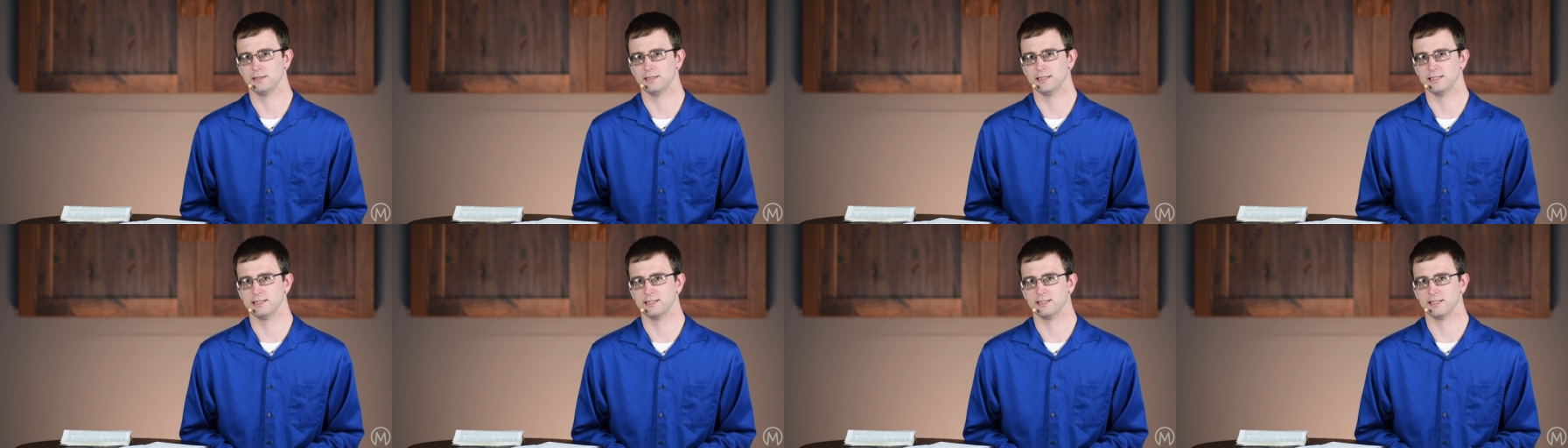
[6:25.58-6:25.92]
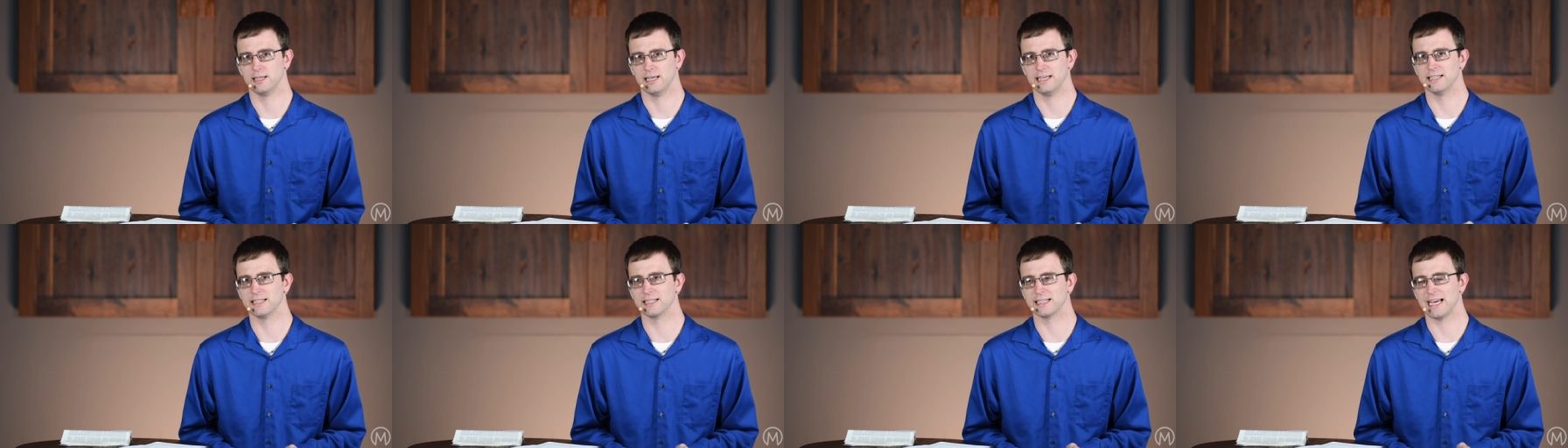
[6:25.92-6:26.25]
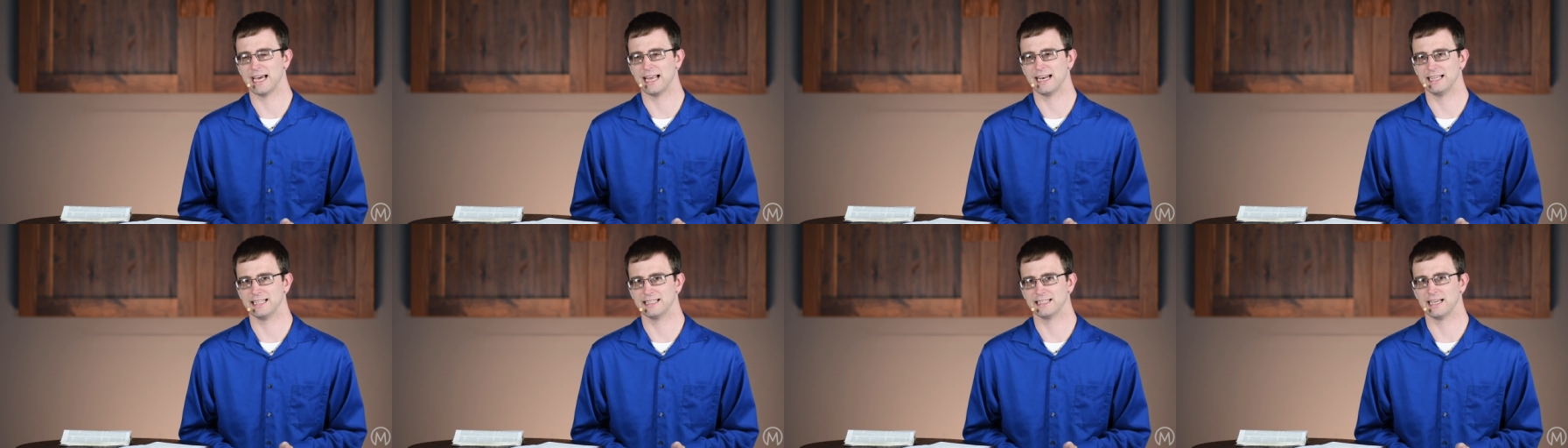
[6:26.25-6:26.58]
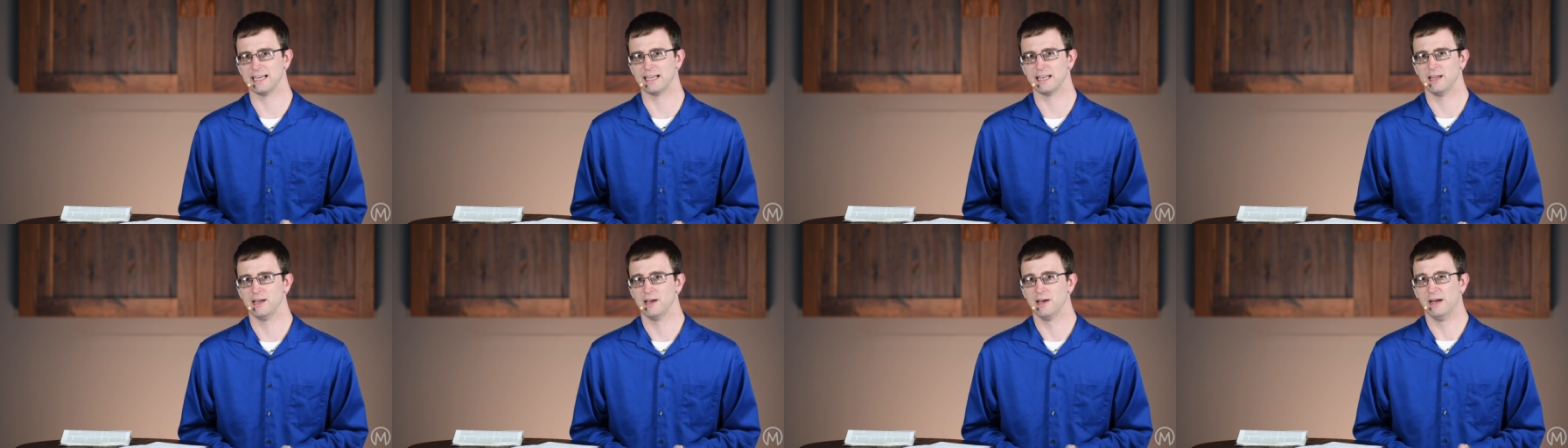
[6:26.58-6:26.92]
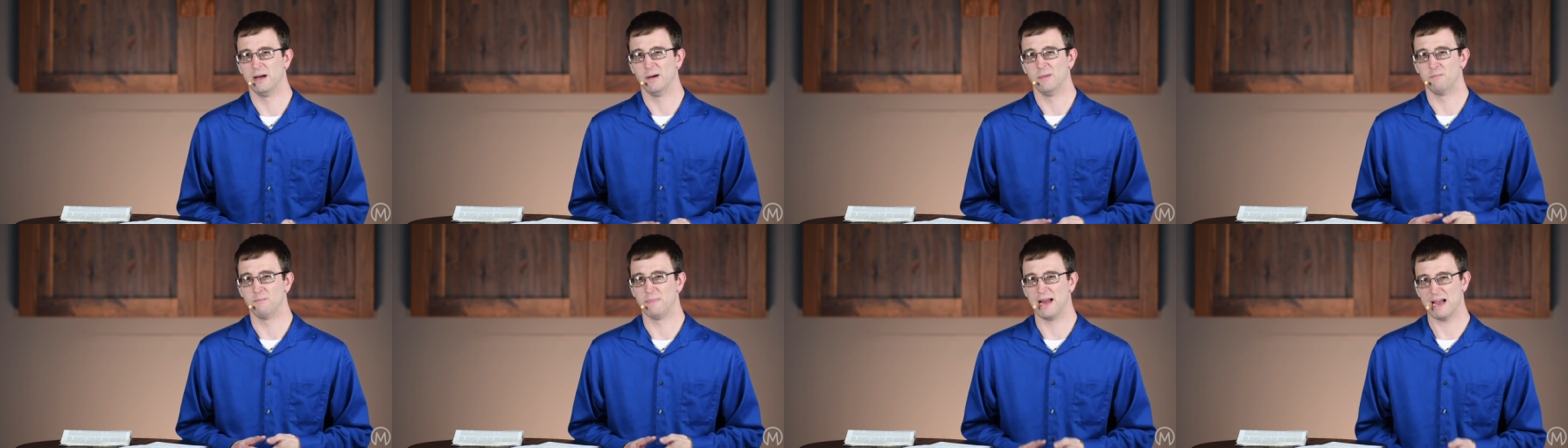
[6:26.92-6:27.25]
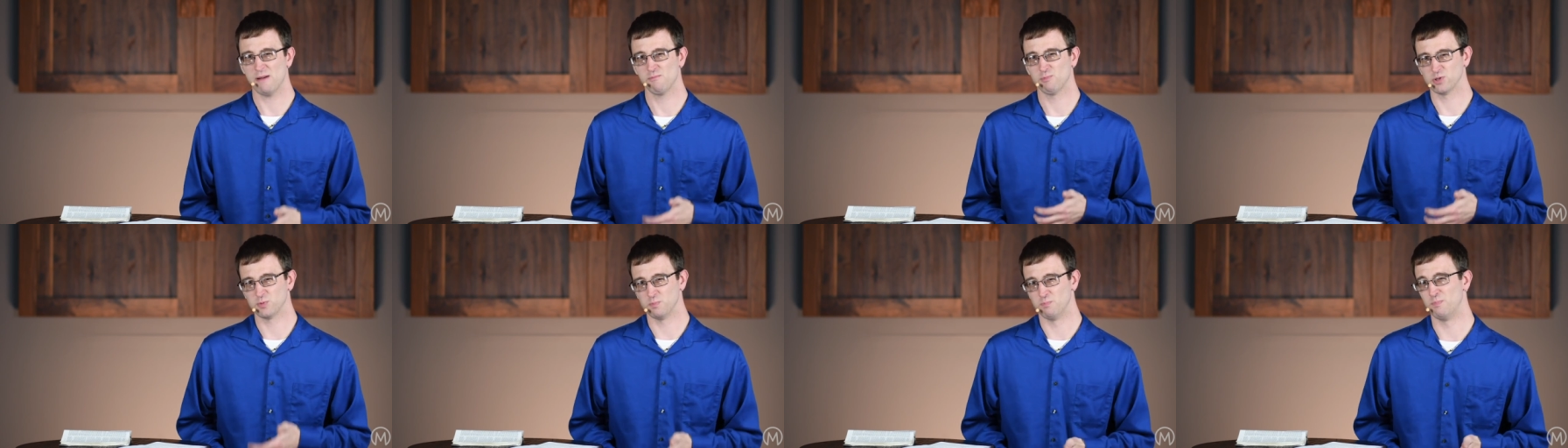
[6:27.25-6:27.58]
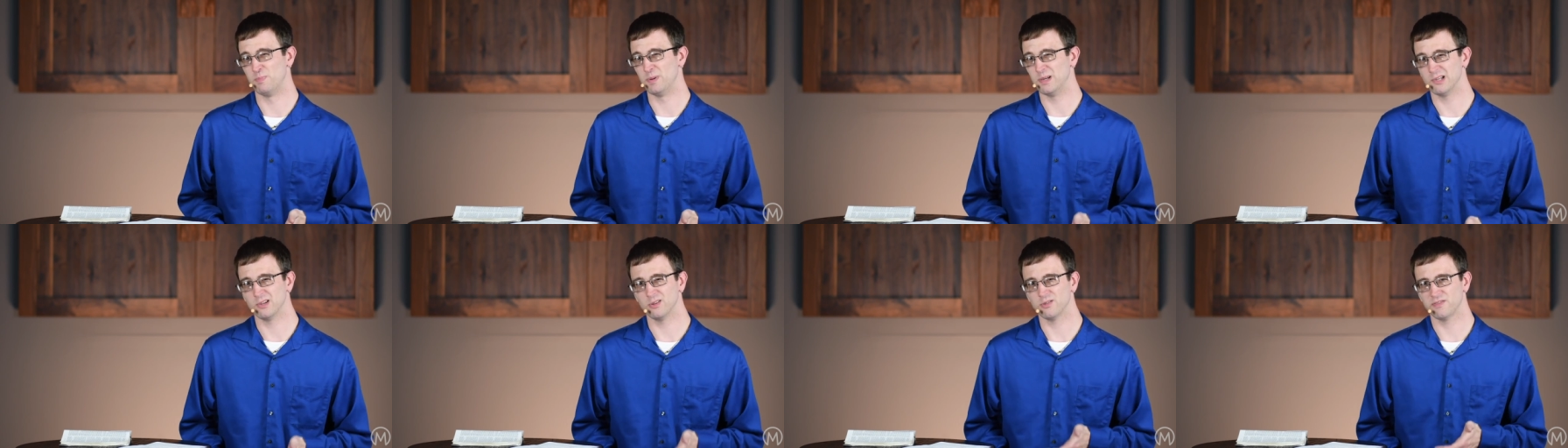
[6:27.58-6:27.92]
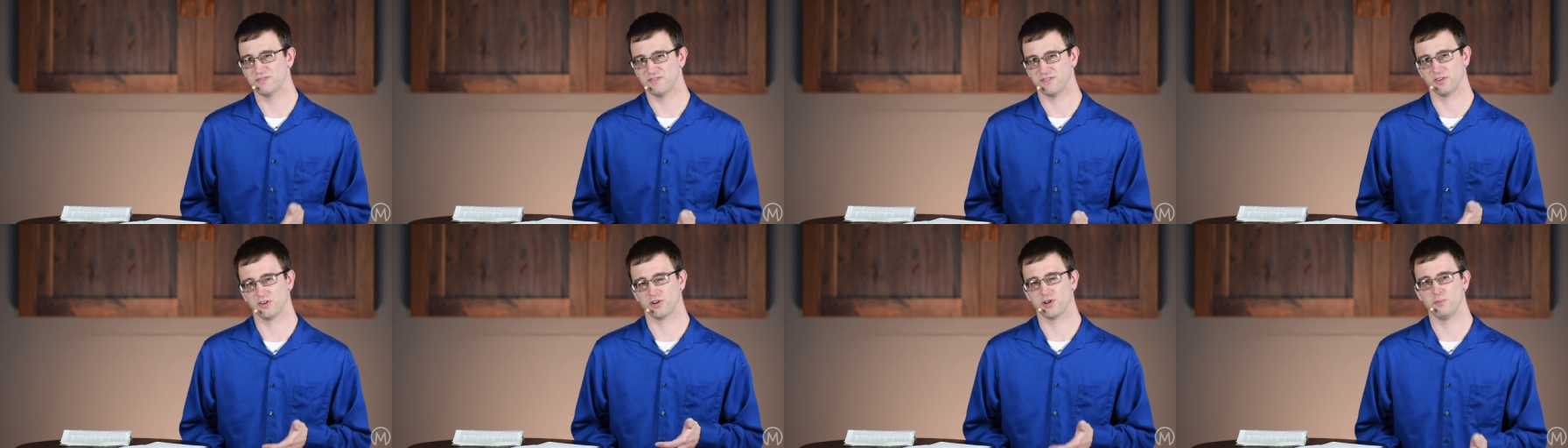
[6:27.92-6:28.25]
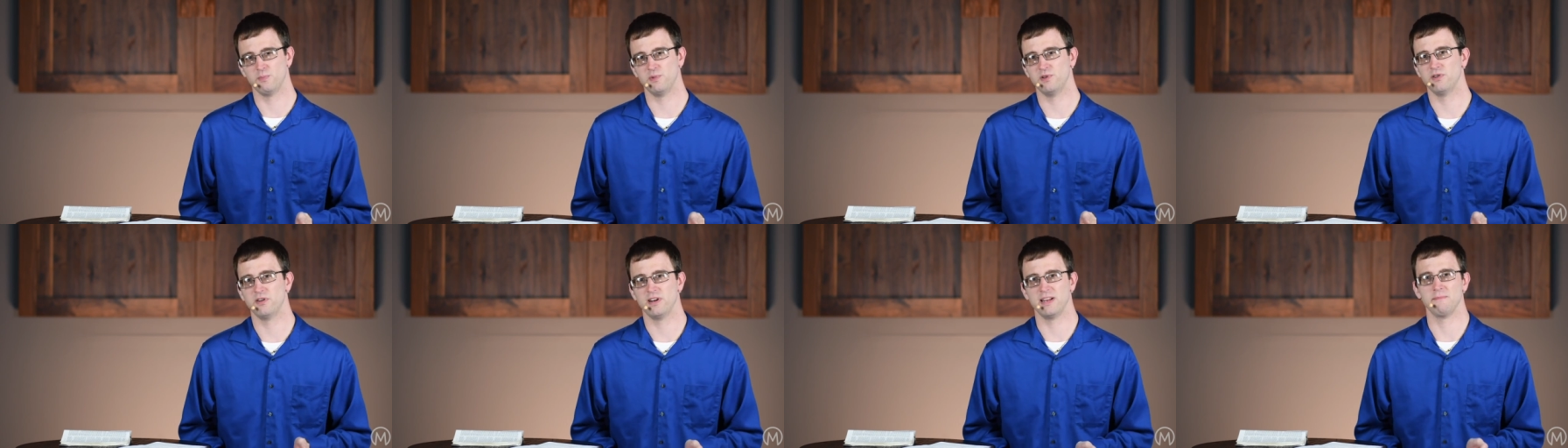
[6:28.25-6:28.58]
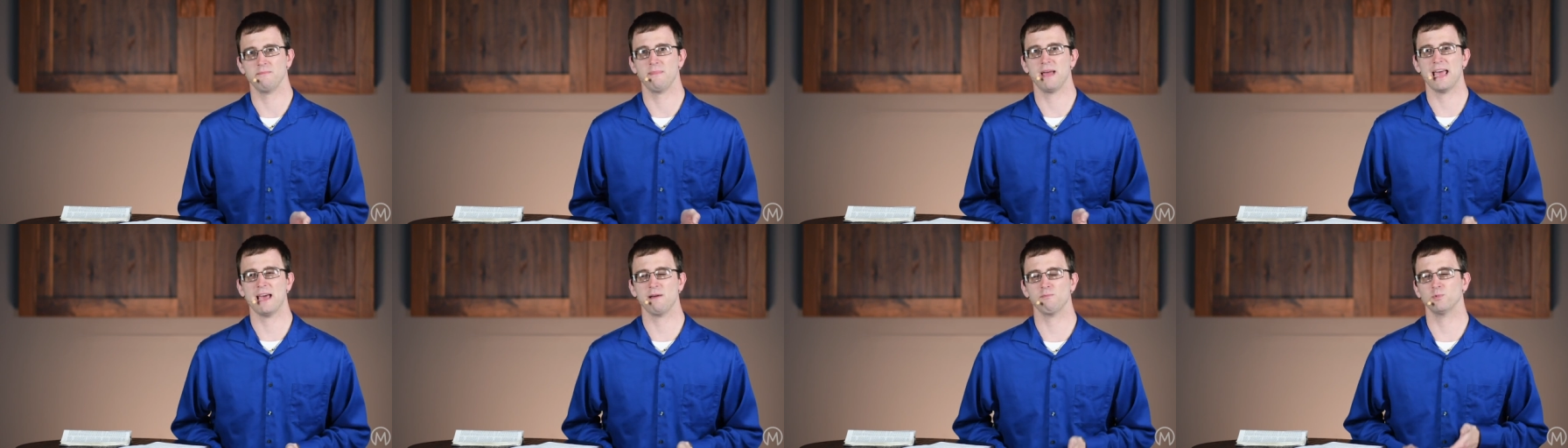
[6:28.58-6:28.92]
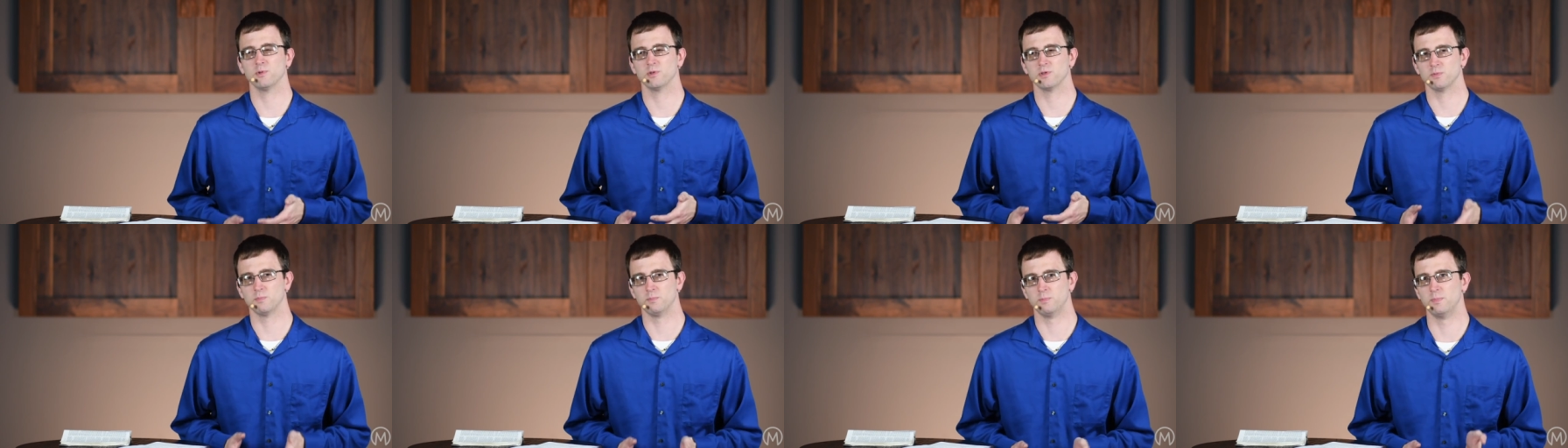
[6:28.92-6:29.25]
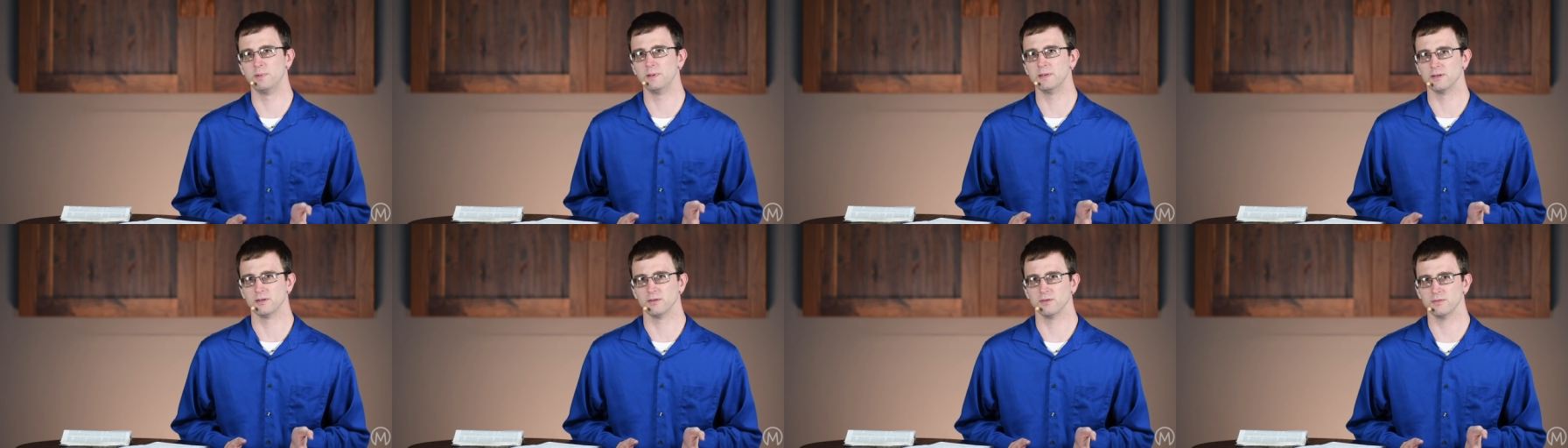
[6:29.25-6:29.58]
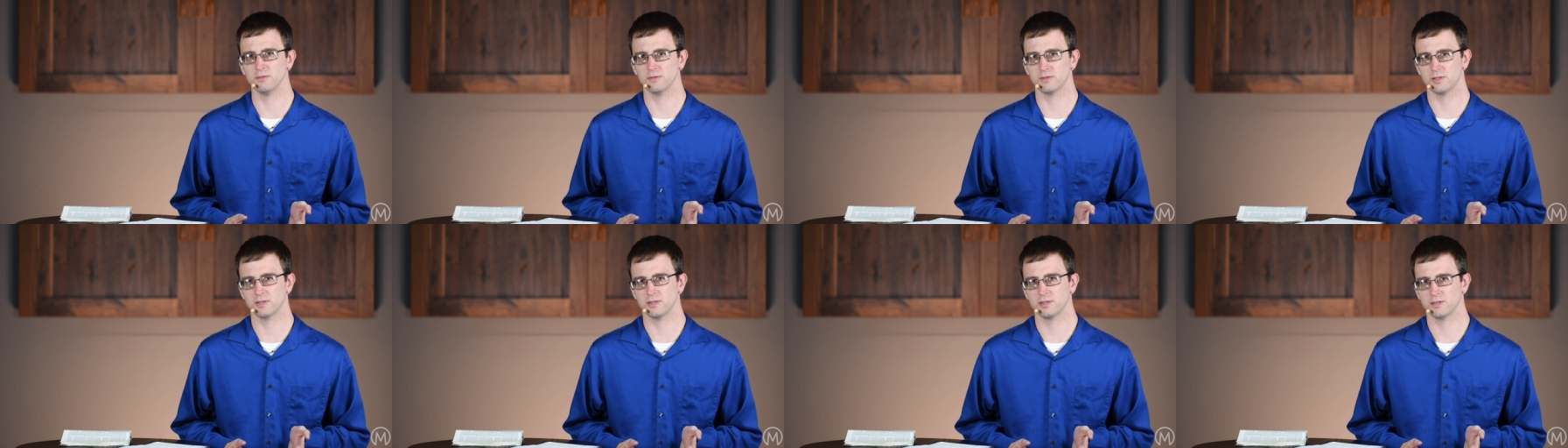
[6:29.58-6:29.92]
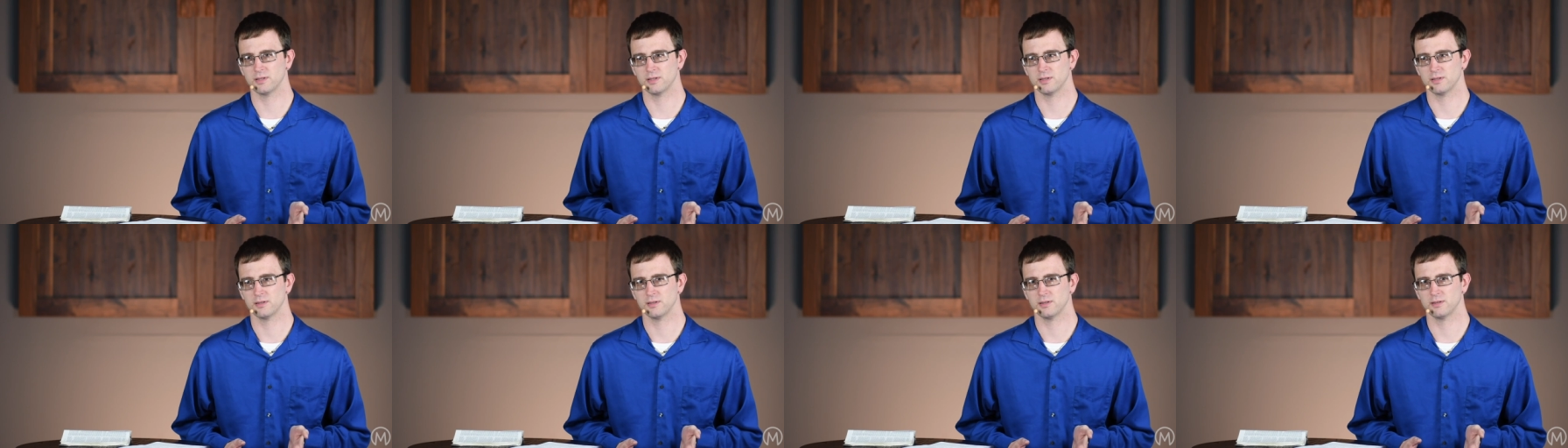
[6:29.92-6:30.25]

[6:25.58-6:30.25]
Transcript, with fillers: he's indicating that man was built for community. Man was built